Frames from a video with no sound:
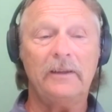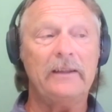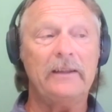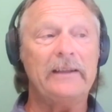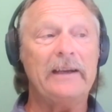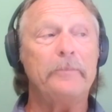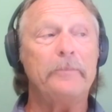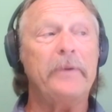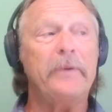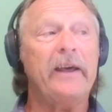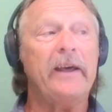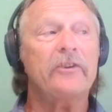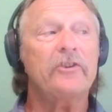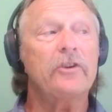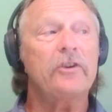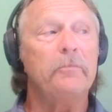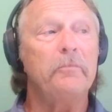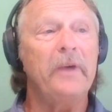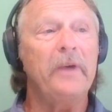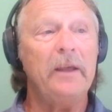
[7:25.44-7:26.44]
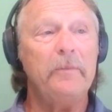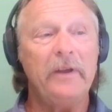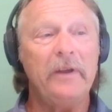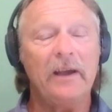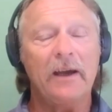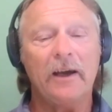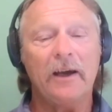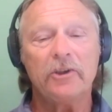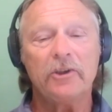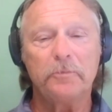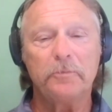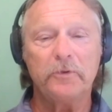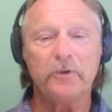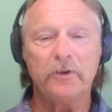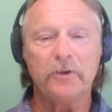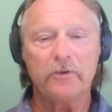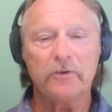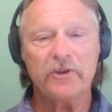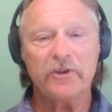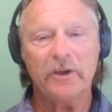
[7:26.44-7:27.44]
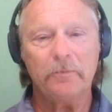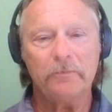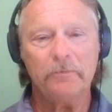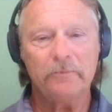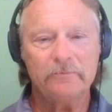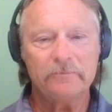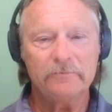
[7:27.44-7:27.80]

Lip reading: their passion may be entrepreneurship.